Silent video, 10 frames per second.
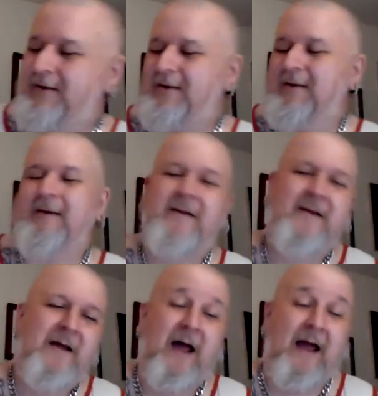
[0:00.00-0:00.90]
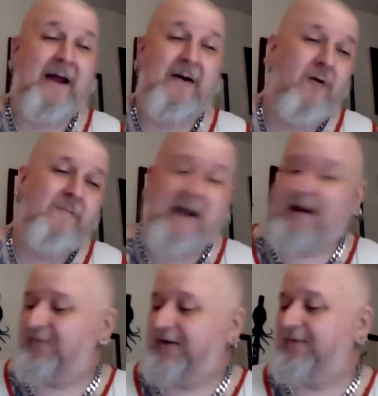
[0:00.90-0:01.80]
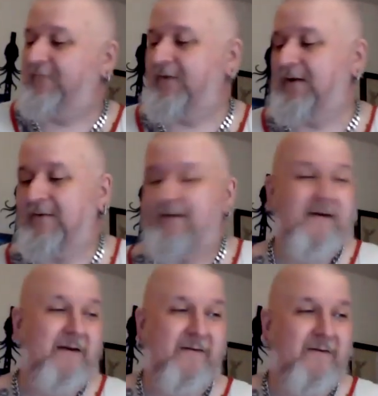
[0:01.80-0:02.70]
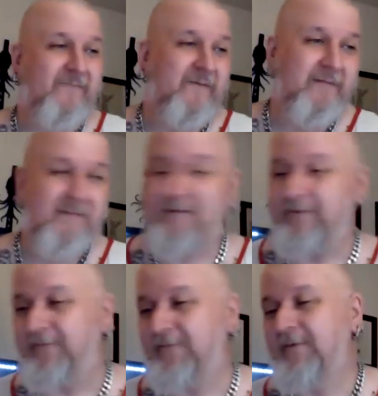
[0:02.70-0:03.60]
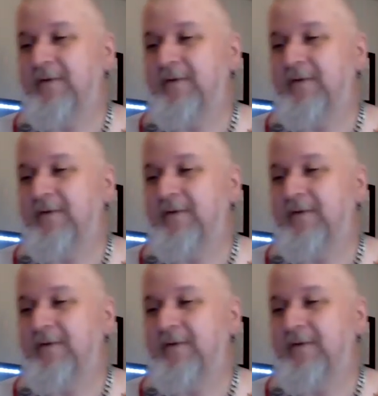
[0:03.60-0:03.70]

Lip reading: know. I hope Max gets that fucking Dunkin' Donuts thing, because